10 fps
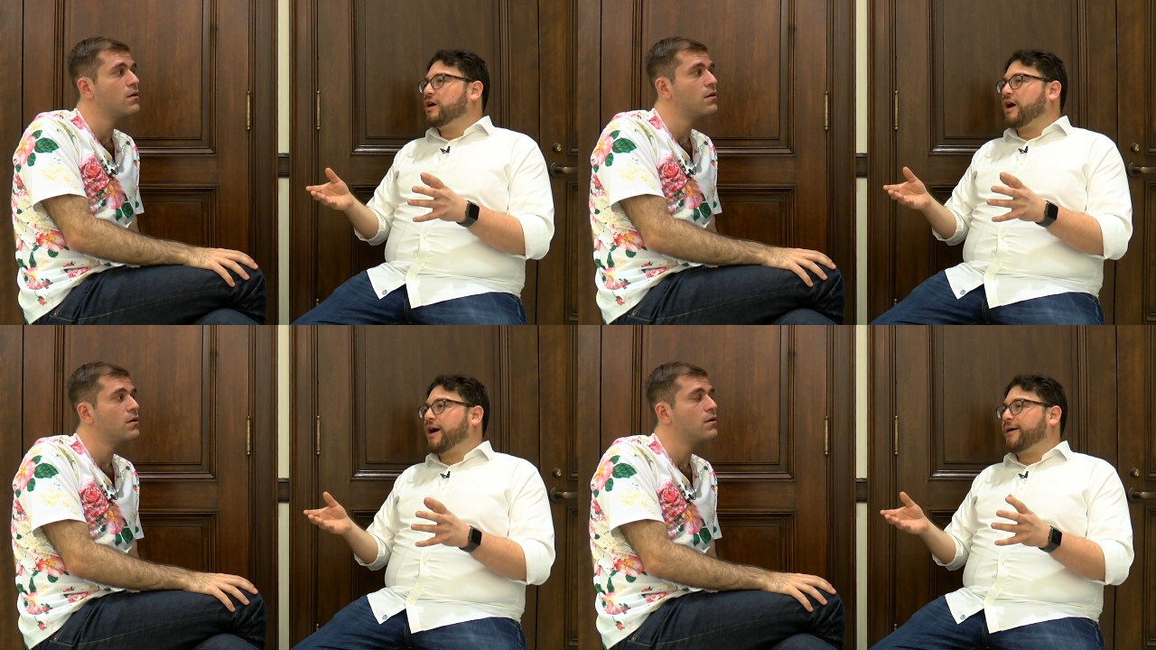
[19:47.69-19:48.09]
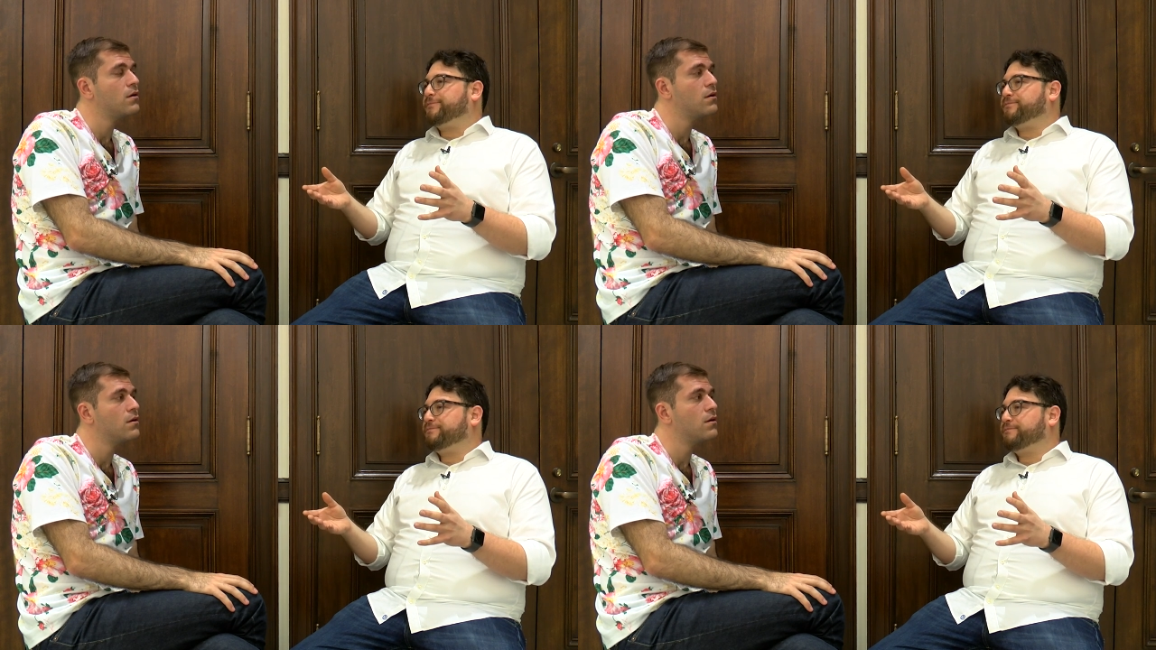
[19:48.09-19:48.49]

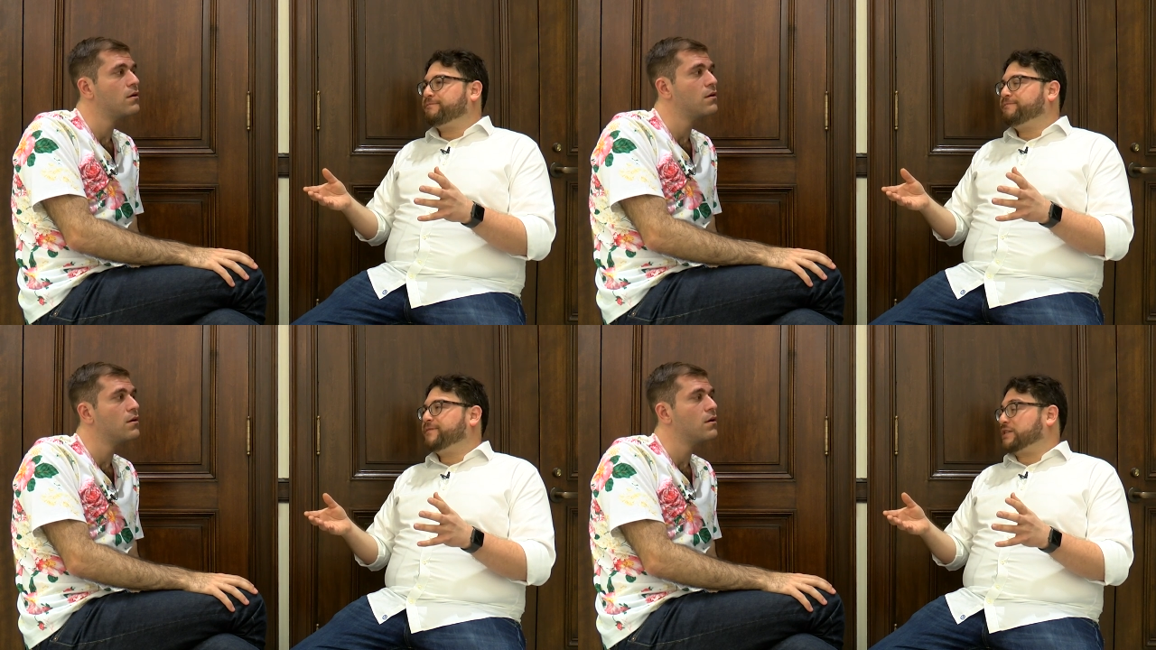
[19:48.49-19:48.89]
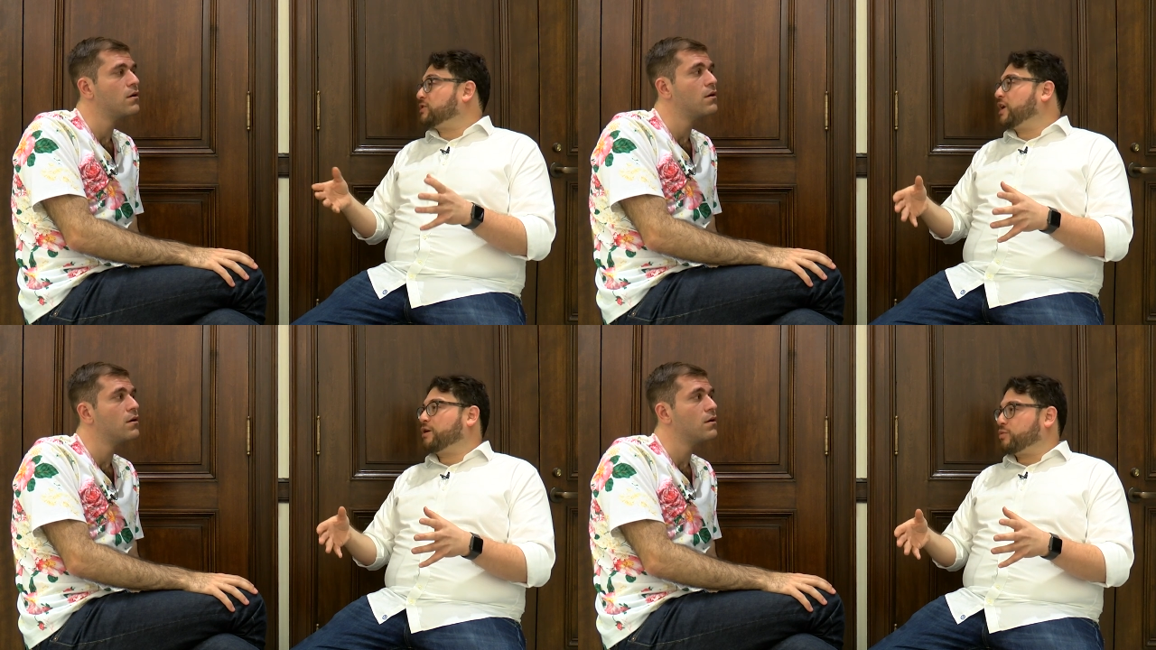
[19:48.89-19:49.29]
Speaker 1: Um, that's
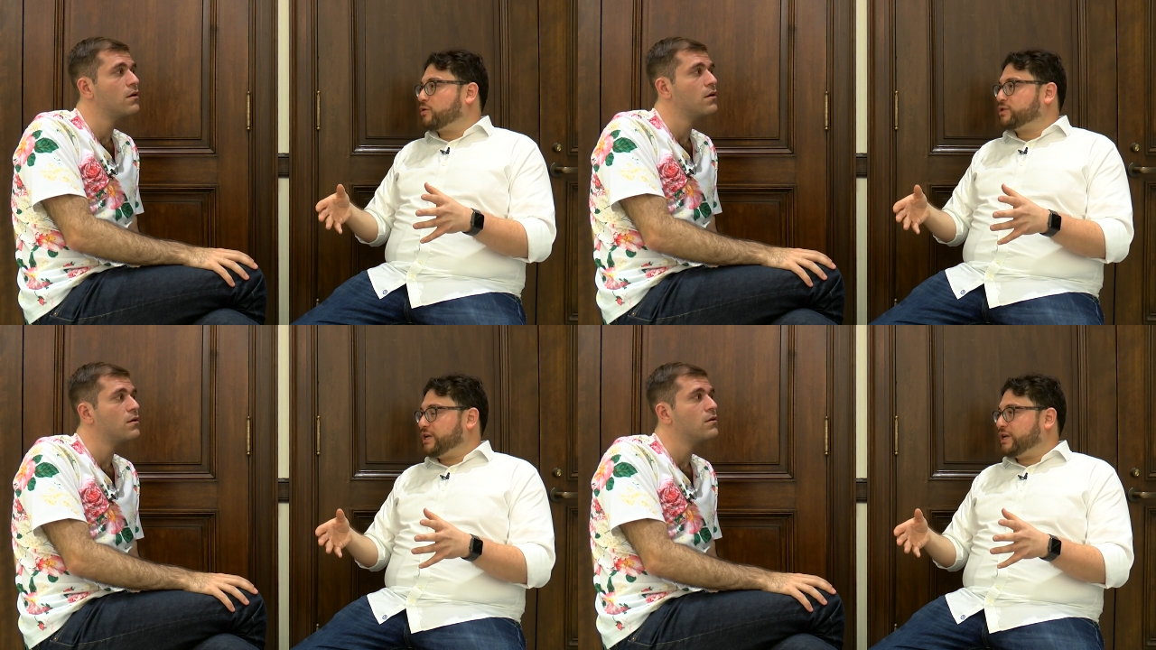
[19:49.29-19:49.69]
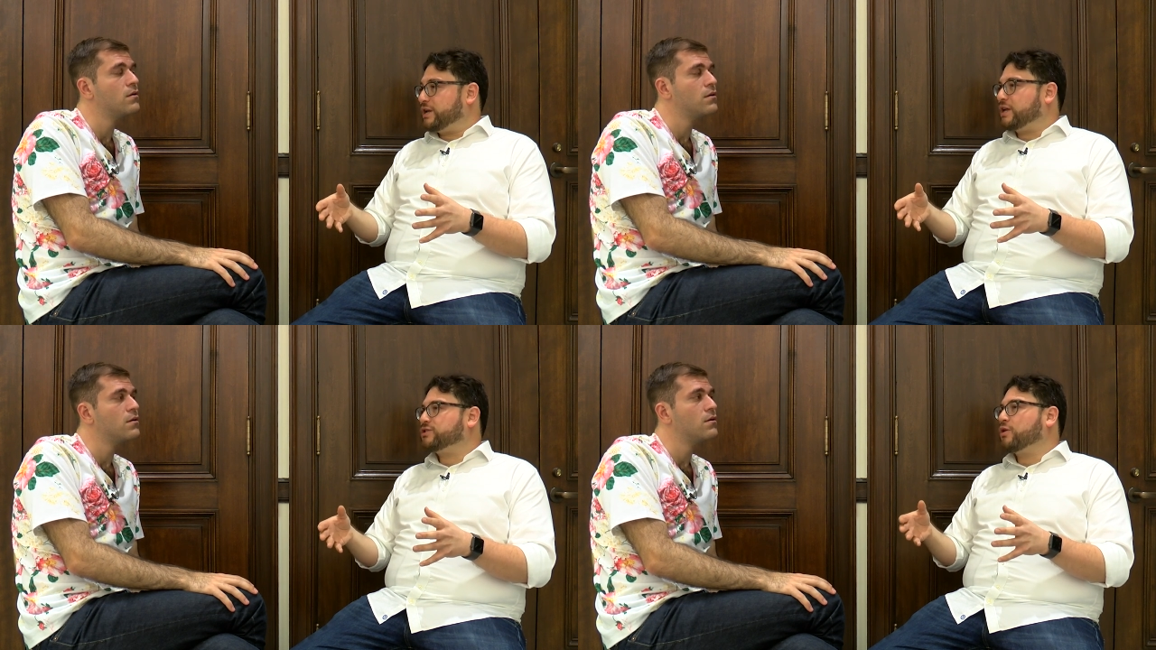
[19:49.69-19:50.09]
a lot of
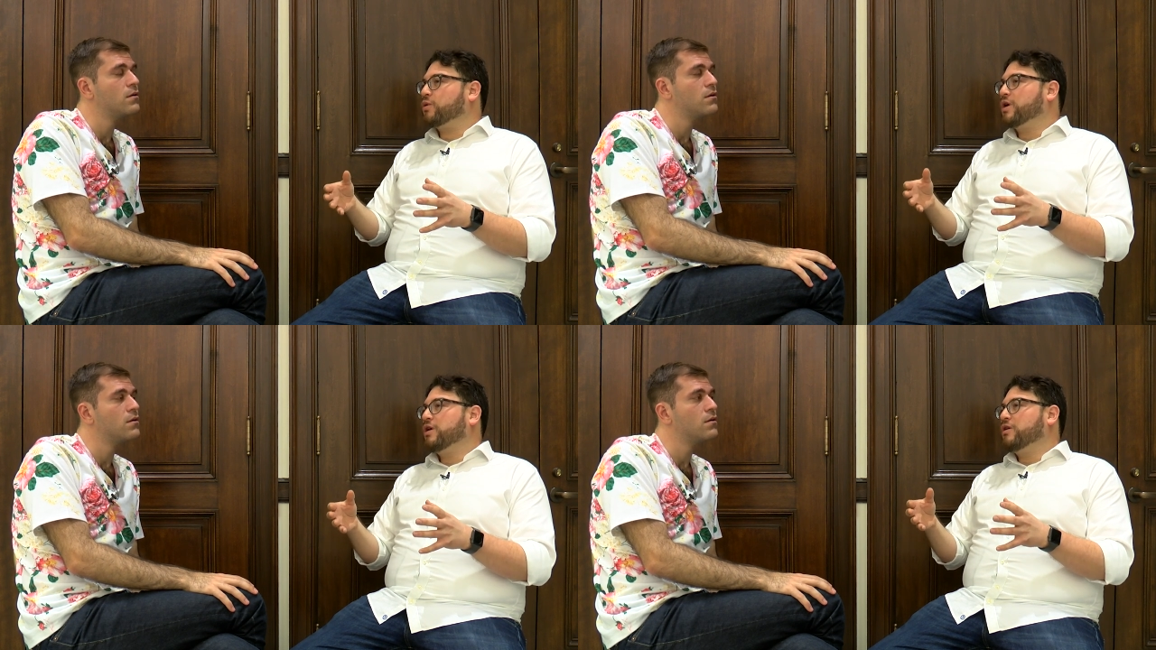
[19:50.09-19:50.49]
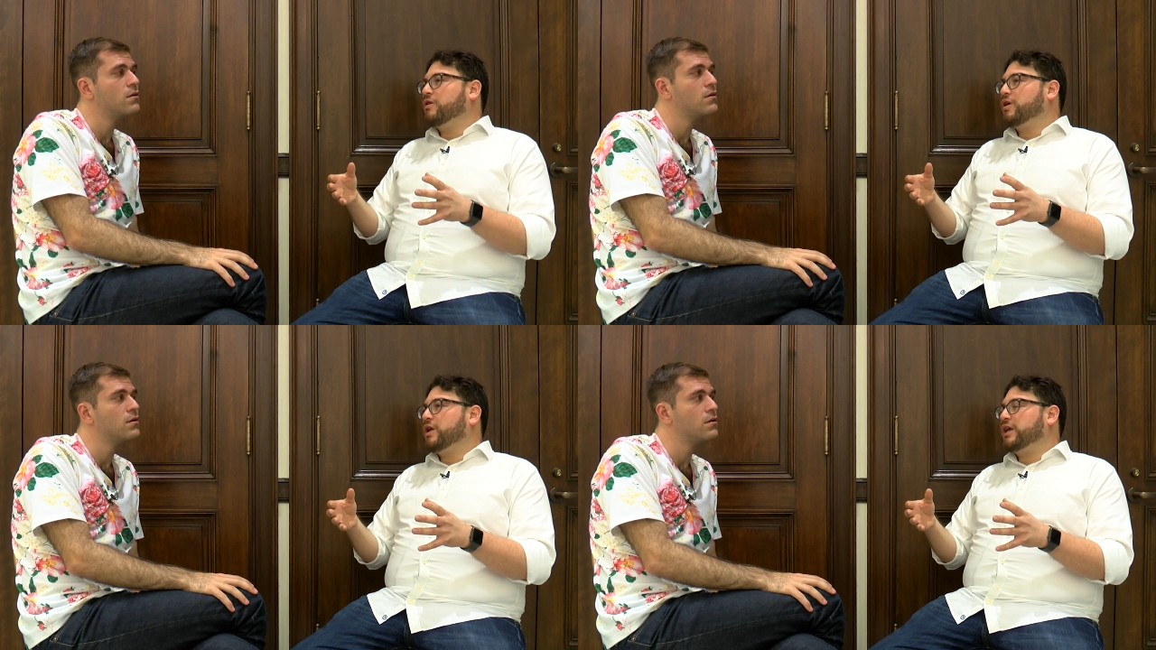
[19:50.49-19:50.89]
protein. And so
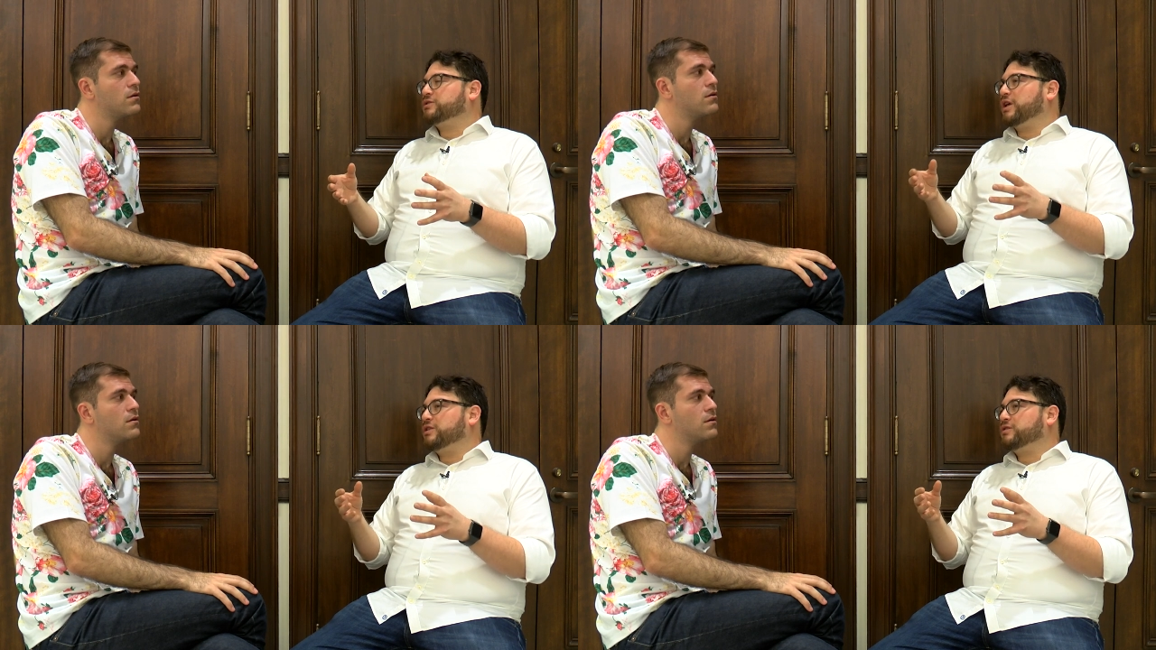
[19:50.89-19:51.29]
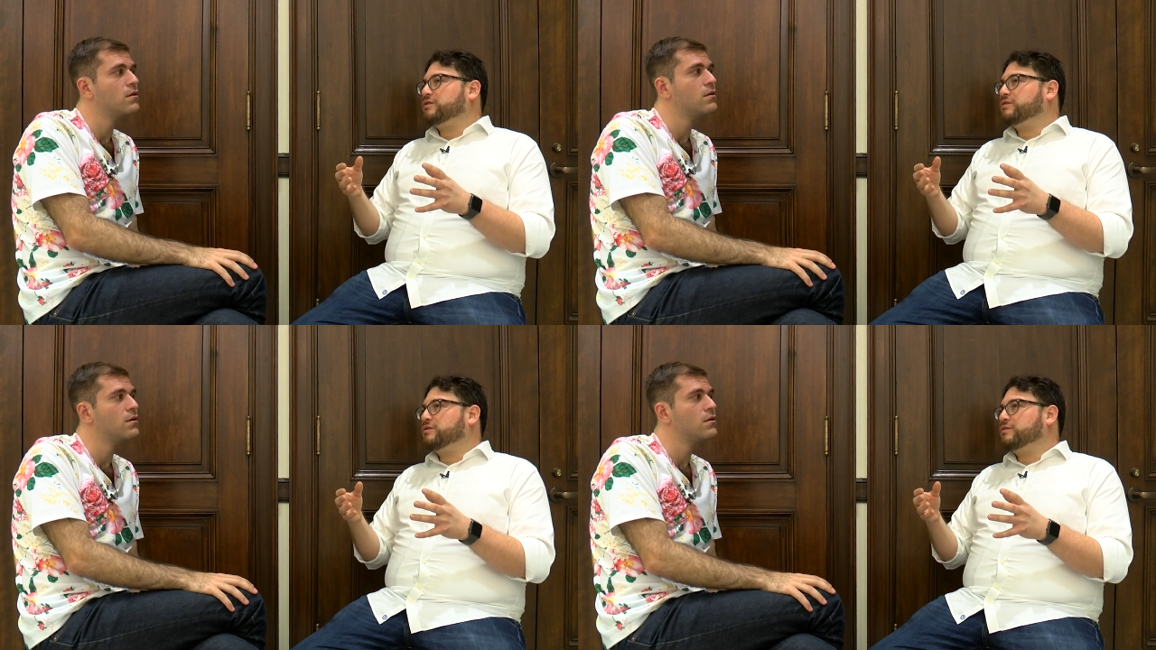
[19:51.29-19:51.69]
it, it,
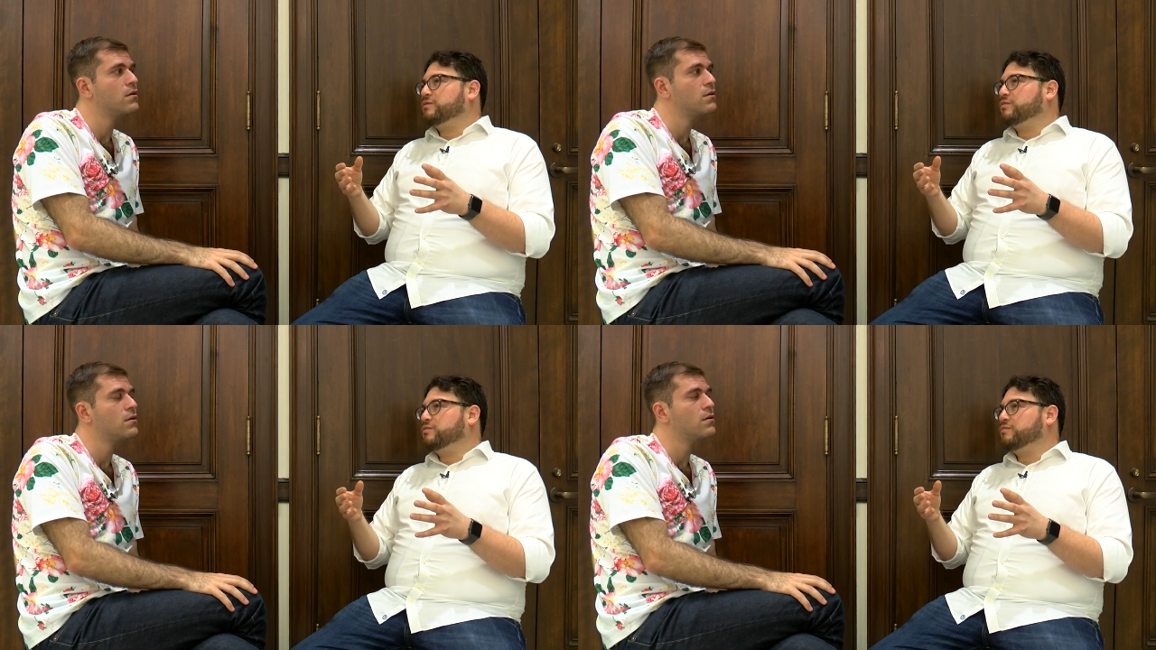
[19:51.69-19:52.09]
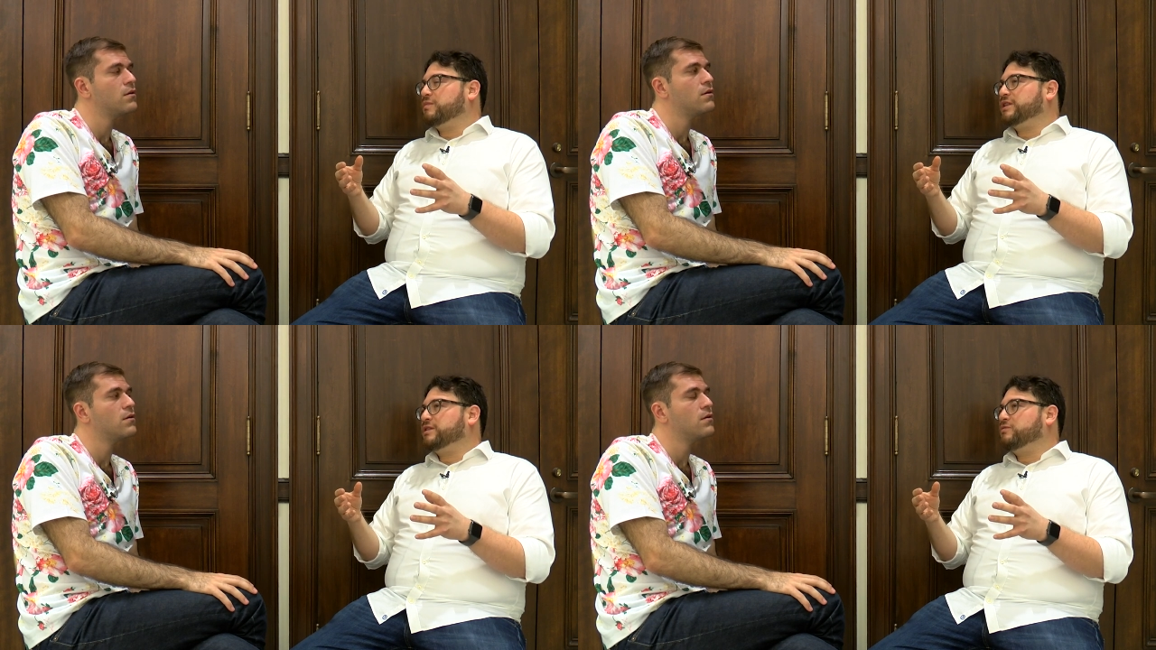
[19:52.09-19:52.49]

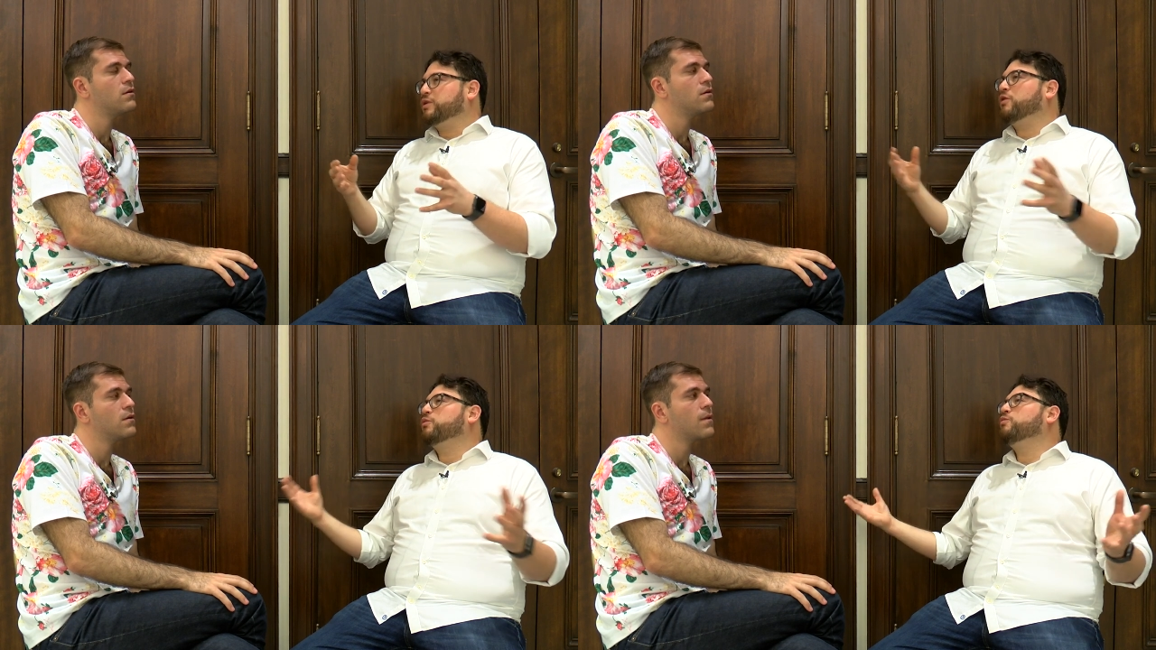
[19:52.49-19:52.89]
it, we don't